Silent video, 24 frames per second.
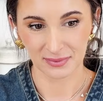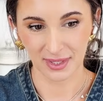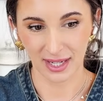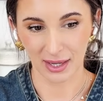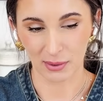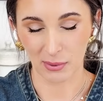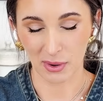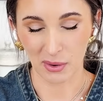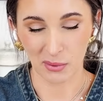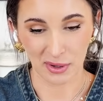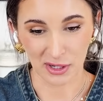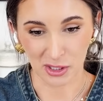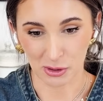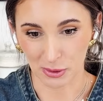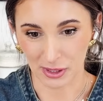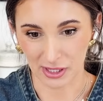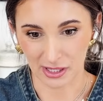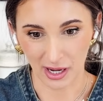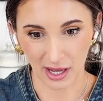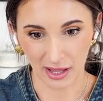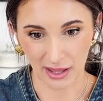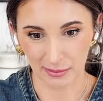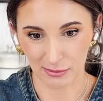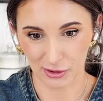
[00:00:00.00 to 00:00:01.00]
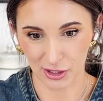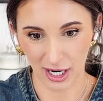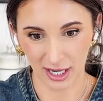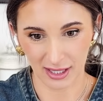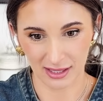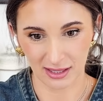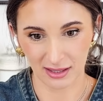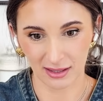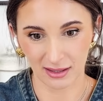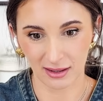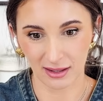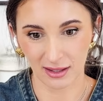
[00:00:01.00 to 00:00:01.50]
And we wish we saw them,
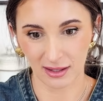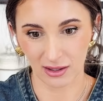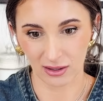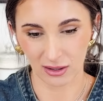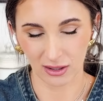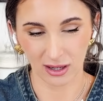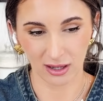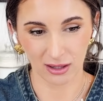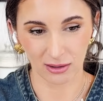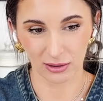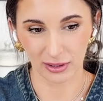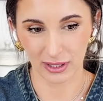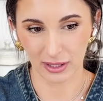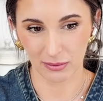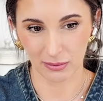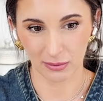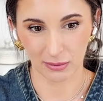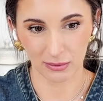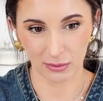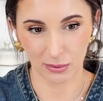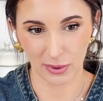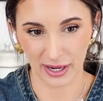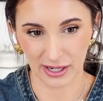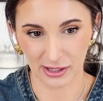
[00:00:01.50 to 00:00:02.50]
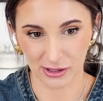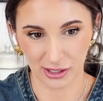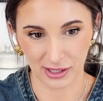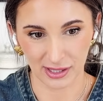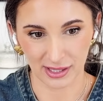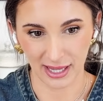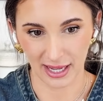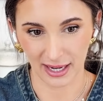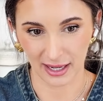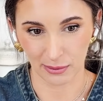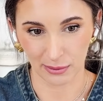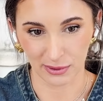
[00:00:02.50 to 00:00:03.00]
Jackson. Our only wish is
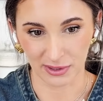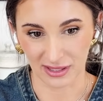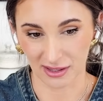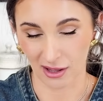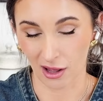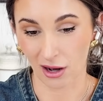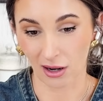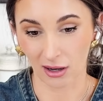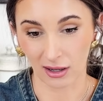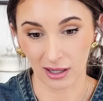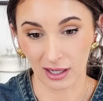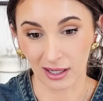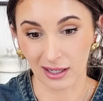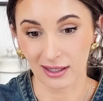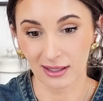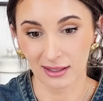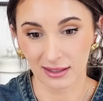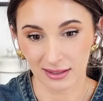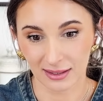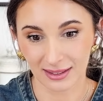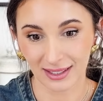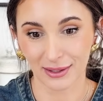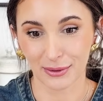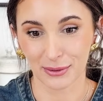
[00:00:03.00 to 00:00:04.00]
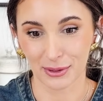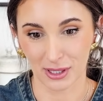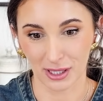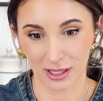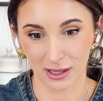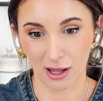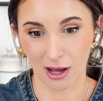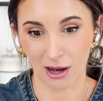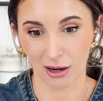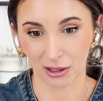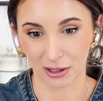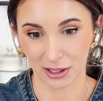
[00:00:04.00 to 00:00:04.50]
that it was longer. It was a
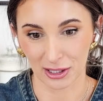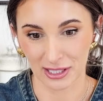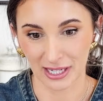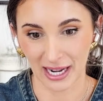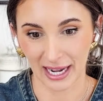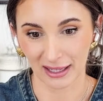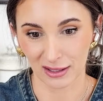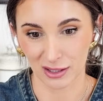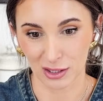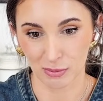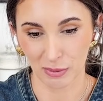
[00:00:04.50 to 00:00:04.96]
longer text